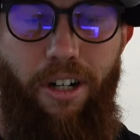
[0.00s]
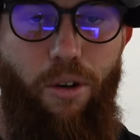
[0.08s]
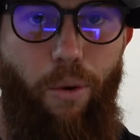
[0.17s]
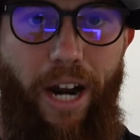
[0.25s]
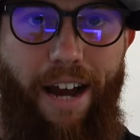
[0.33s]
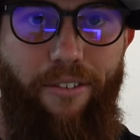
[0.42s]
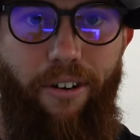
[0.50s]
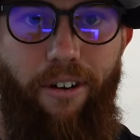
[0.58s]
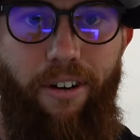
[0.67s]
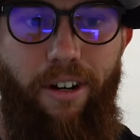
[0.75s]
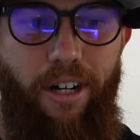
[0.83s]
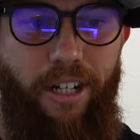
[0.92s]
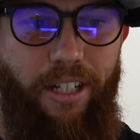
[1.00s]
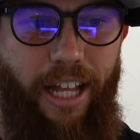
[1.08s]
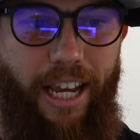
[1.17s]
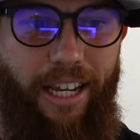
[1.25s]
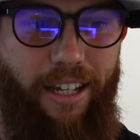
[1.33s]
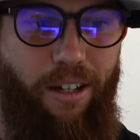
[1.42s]
whatever,
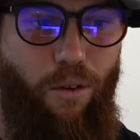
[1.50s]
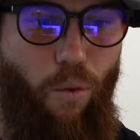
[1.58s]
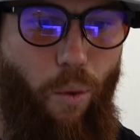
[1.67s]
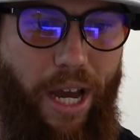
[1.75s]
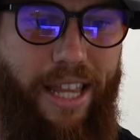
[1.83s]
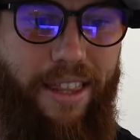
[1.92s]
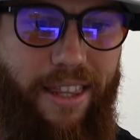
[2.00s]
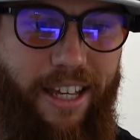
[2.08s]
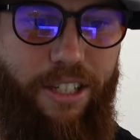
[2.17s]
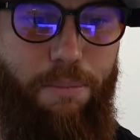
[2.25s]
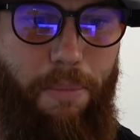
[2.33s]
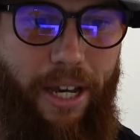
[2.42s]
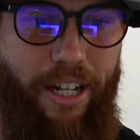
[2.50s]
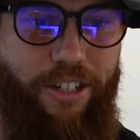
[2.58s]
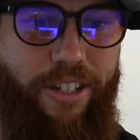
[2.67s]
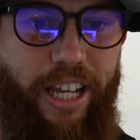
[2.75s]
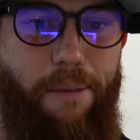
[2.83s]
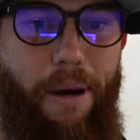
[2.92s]
like win this pitch.
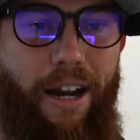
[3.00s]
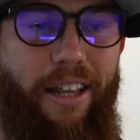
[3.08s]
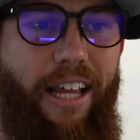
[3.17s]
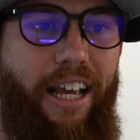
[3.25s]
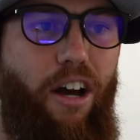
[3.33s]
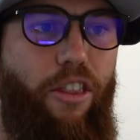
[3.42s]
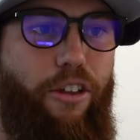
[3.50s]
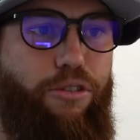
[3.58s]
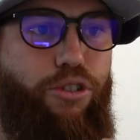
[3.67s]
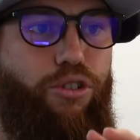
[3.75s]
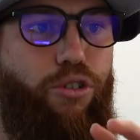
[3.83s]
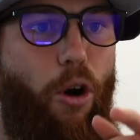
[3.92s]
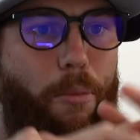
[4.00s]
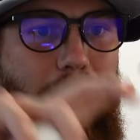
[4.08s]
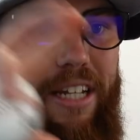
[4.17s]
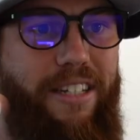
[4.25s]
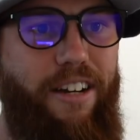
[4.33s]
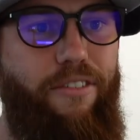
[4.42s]
Think about it. Like there's so
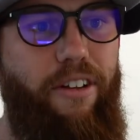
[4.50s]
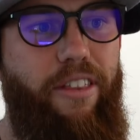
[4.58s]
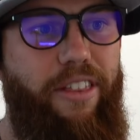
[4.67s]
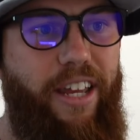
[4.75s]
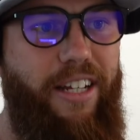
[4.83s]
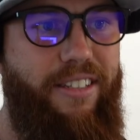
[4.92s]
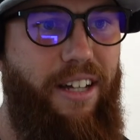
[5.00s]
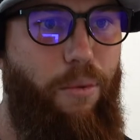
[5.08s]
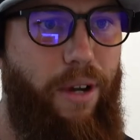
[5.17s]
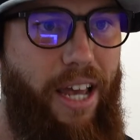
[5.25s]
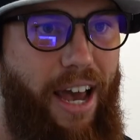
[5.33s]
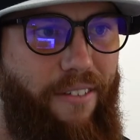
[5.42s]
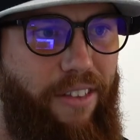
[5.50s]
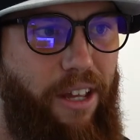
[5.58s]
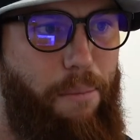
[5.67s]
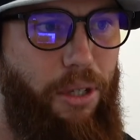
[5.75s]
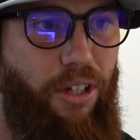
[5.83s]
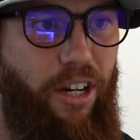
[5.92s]
many different things that we have the
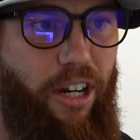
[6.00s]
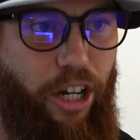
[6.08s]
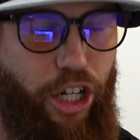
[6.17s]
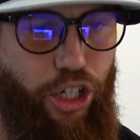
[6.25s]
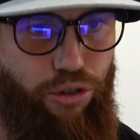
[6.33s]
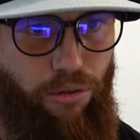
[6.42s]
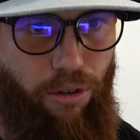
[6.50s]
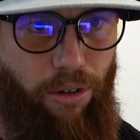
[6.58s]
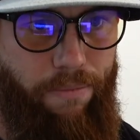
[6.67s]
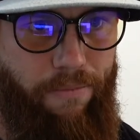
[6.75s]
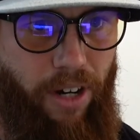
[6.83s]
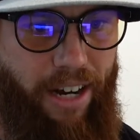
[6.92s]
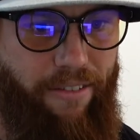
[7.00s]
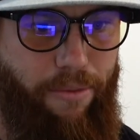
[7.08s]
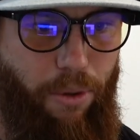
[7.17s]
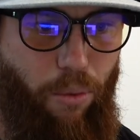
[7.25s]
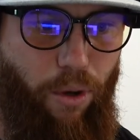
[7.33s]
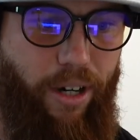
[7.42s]
ability to control, right? From
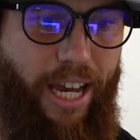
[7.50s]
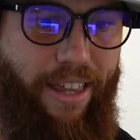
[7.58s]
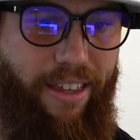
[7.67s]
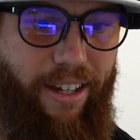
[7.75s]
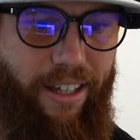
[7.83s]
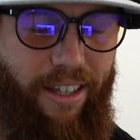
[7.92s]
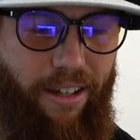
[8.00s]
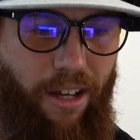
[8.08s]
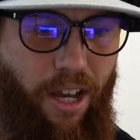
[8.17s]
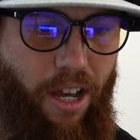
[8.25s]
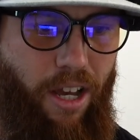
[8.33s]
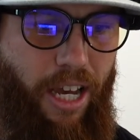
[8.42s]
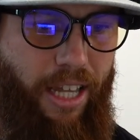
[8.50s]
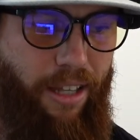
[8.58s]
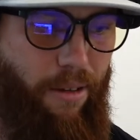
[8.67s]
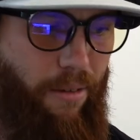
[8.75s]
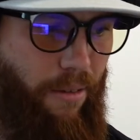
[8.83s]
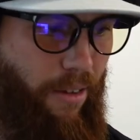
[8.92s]
the work ethic and the and
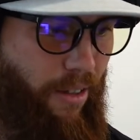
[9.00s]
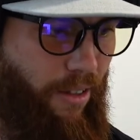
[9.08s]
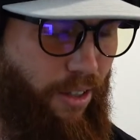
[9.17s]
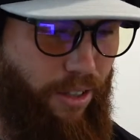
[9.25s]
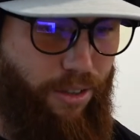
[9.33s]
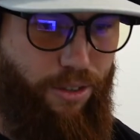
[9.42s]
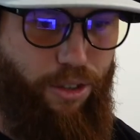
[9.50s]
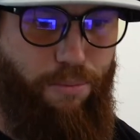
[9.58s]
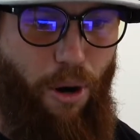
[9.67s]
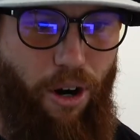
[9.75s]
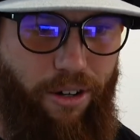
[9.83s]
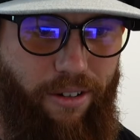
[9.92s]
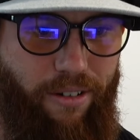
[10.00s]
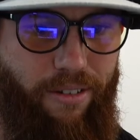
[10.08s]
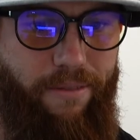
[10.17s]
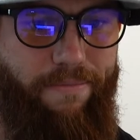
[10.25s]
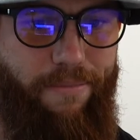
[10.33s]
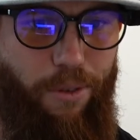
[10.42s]
the the smart
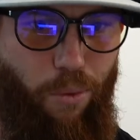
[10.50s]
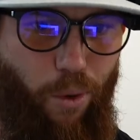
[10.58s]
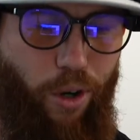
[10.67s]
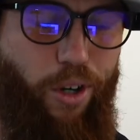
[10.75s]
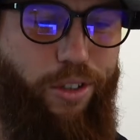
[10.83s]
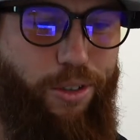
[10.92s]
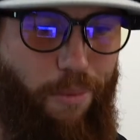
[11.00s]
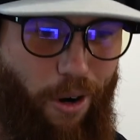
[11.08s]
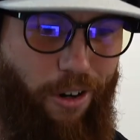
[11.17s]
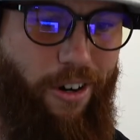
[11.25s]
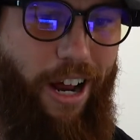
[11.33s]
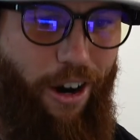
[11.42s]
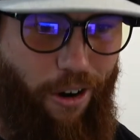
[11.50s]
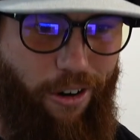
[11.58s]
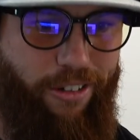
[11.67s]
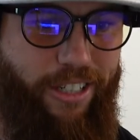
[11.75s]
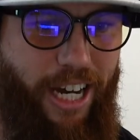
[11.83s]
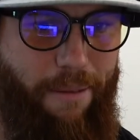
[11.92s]
work smarter, not
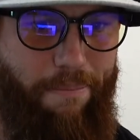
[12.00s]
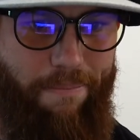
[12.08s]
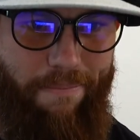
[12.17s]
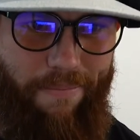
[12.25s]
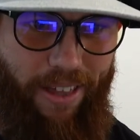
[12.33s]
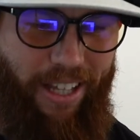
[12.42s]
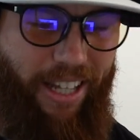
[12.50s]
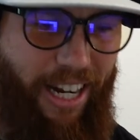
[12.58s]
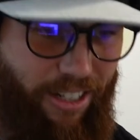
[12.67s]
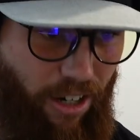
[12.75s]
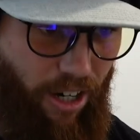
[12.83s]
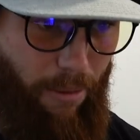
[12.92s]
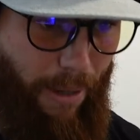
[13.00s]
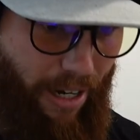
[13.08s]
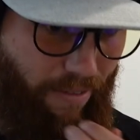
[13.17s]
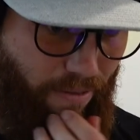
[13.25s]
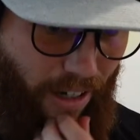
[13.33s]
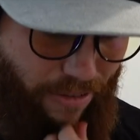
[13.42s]
harder type thing that I talk
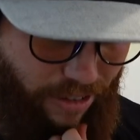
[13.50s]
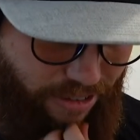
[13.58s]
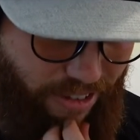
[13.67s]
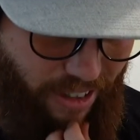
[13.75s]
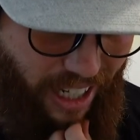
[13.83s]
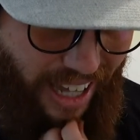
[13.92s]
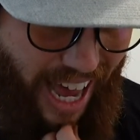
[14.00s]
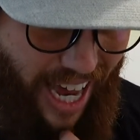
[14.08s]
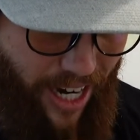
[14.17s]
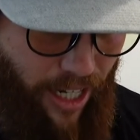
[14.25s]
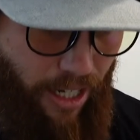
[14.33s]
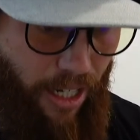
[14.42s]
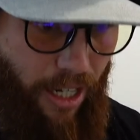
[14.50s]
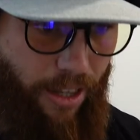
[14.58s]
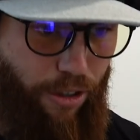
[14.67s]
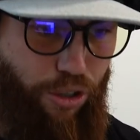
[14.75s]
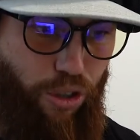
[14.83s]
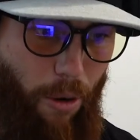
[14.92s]
about, reference a lot
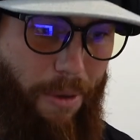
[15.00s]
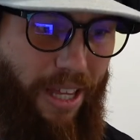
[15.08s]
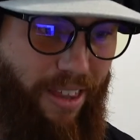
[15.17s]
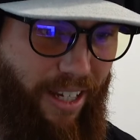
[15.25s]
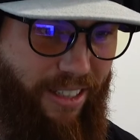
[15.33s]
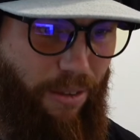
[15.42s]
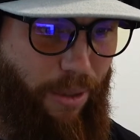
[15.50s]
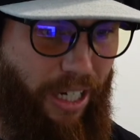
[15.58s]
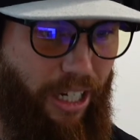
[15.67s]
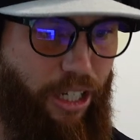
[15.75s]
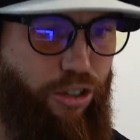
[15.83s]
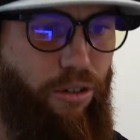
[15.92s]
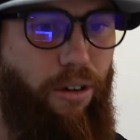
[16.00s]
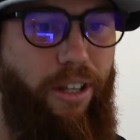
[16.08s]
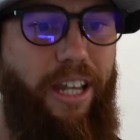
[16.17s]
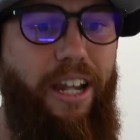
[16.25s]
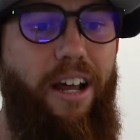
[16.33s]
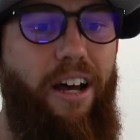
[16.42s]
there's so many things that we can control
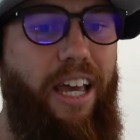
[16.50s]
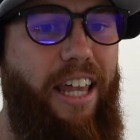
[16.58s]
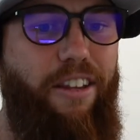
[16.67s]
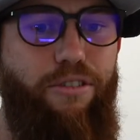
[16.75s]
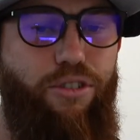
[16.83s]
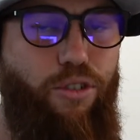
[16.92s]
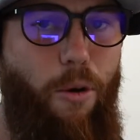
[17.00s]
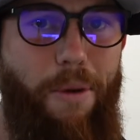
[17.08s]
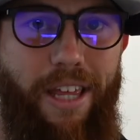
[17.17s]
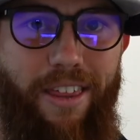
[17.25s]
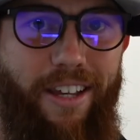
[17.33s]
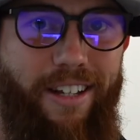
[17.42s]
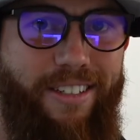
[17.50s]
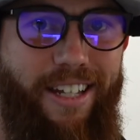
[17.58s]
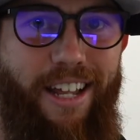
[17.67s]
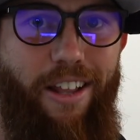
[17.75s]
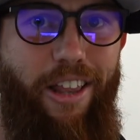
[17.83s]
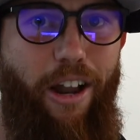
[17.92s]
and then again there's so many things
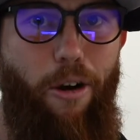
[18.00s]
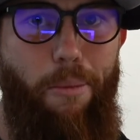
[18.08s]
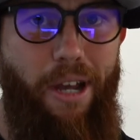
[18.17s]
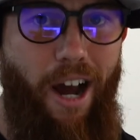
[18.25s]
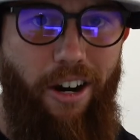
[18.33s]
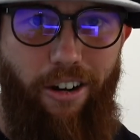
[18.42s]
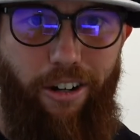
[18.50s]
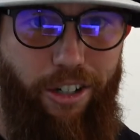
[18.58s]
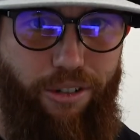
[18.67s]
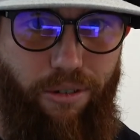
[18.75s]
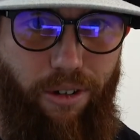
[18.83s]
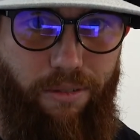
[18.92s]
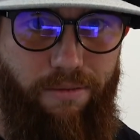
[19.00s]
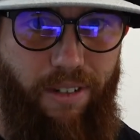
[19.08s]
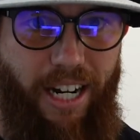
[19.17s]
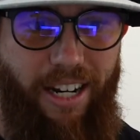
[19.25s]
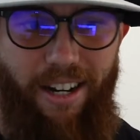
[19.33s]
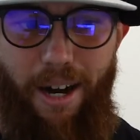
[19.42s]
that, that are beyond our control
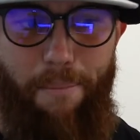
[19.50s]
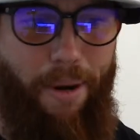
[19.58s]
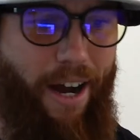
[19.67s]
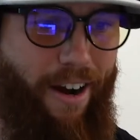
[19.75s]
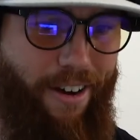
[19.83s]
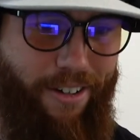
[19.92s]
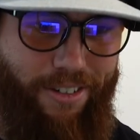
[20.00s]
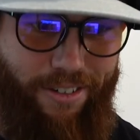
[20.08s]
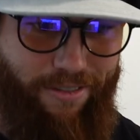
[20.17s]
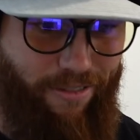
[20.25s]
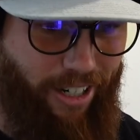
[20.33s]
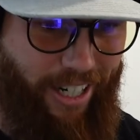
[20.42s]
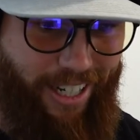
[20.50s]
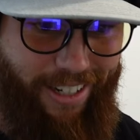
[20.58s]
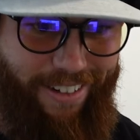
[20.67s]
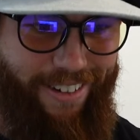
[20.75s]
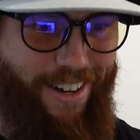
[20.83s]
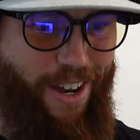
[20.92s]
right umpires
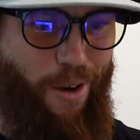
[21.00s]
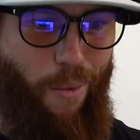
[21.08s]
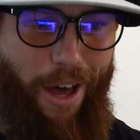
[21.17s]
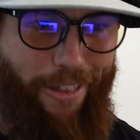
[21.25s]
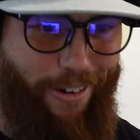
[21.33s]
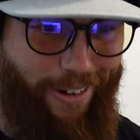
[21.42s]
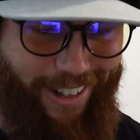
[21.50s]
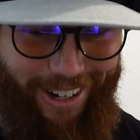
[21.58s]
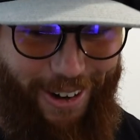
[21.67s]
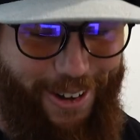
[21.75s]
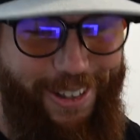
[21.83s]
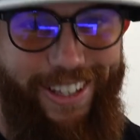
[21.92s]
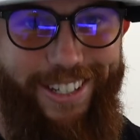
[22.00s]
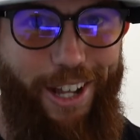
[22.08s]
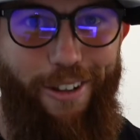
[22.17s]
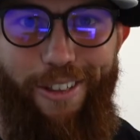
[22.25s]
freaking weather like all of these other